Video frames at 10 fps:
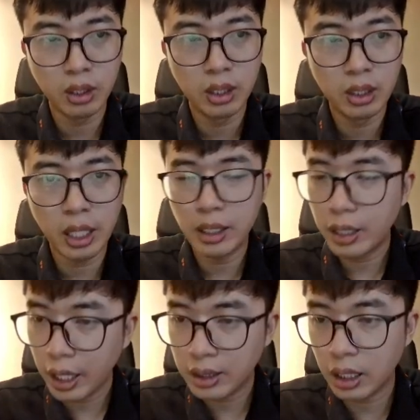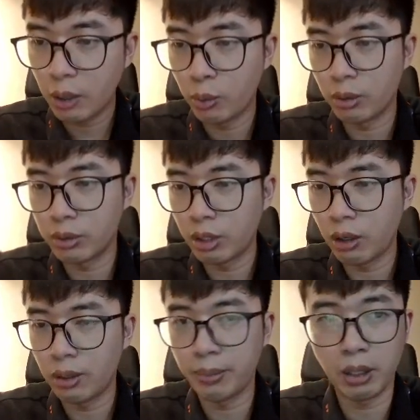Then next I will
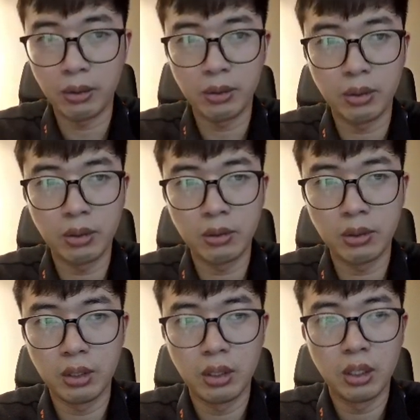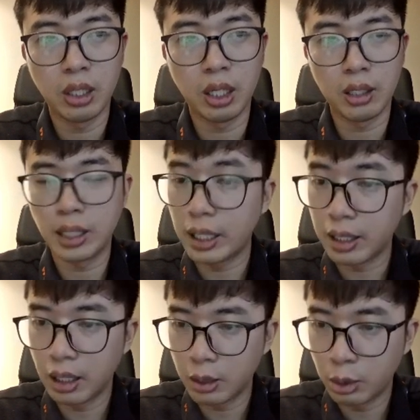talk about
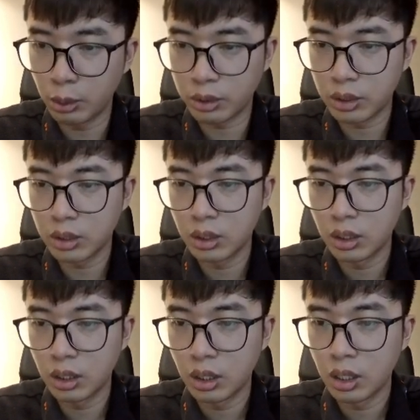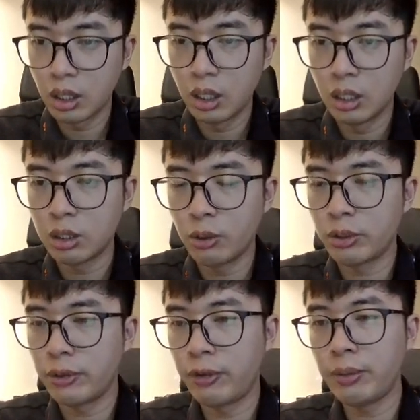technical tools. So
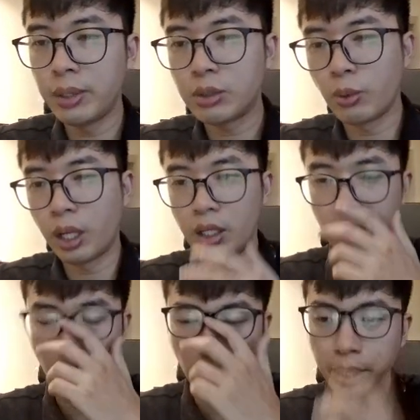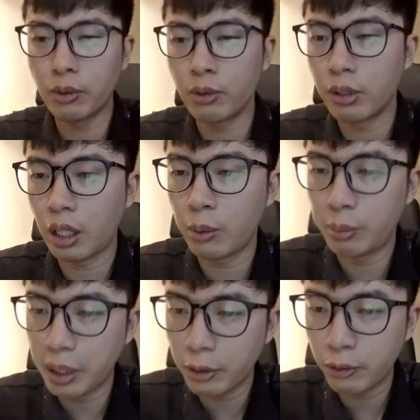the famous one, I will
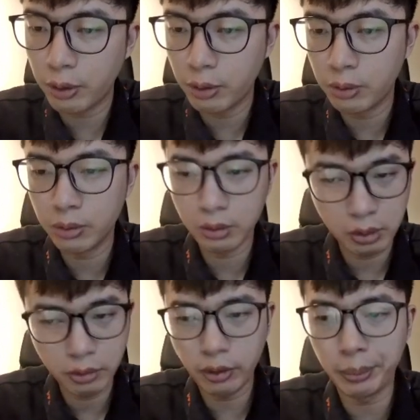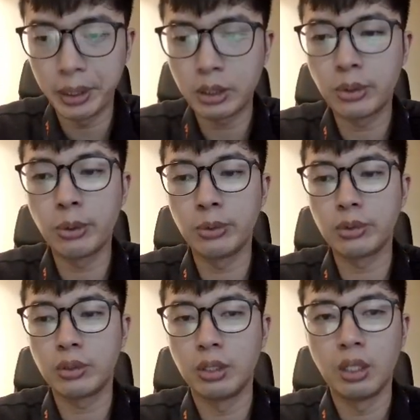pick few famous
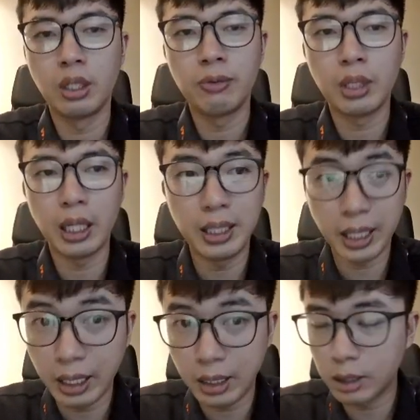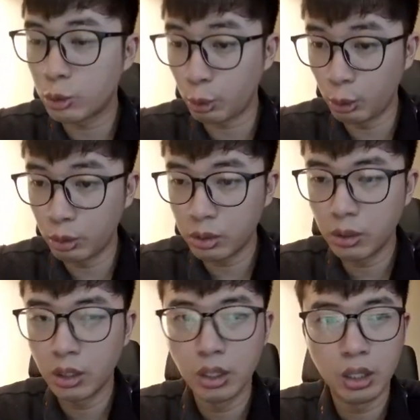tools, indicators to use.
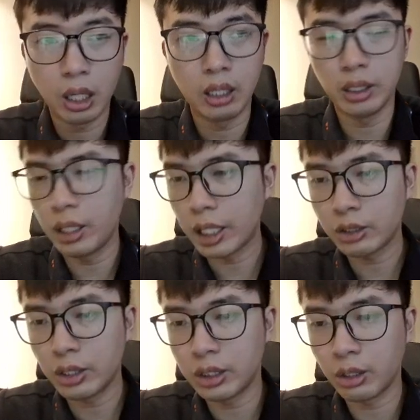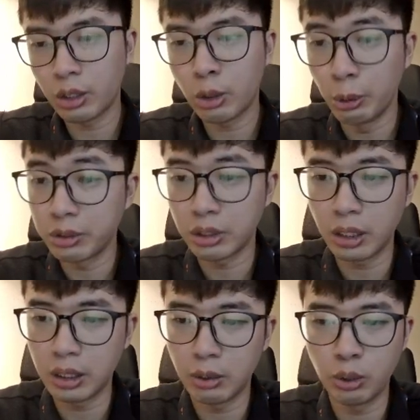Actually, it's not tools,
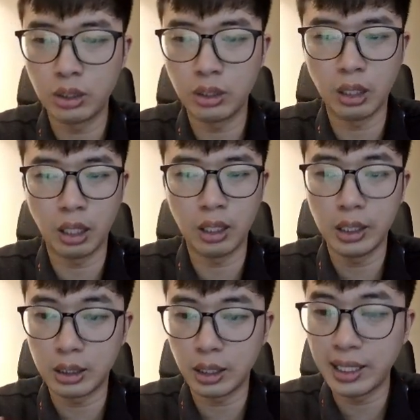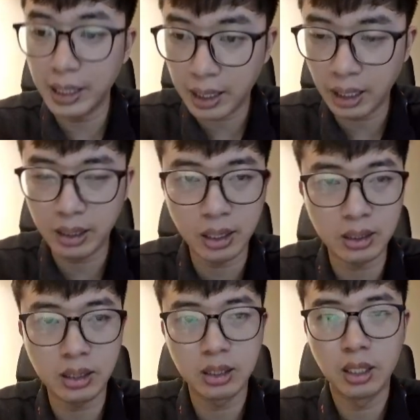which is
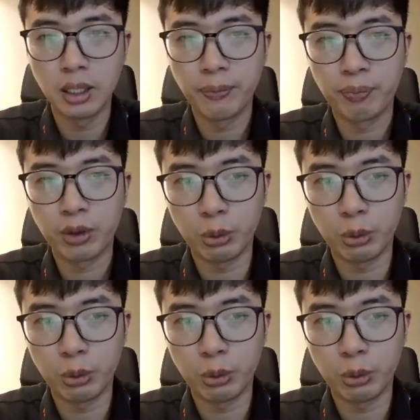indicators to